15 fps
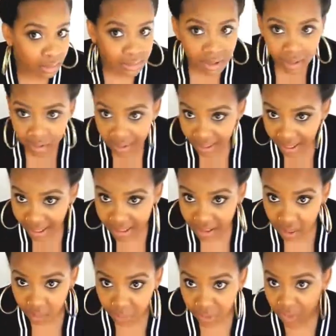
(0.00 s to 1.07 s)
So yeah,
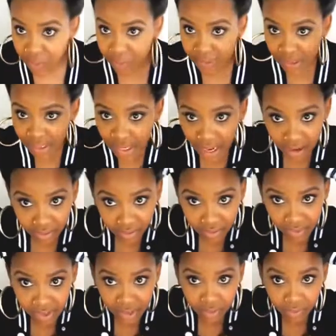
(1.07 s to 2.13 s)
so we're using our
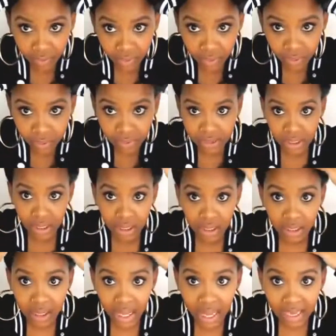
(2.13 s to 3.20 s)
thick roots
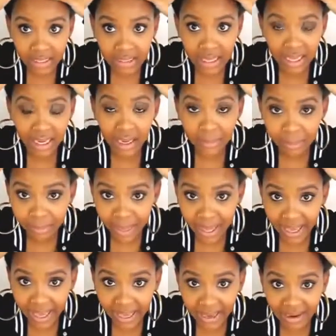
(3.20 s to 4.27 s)
as like a
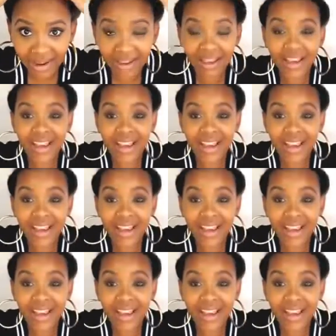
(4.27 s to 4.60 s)
bed,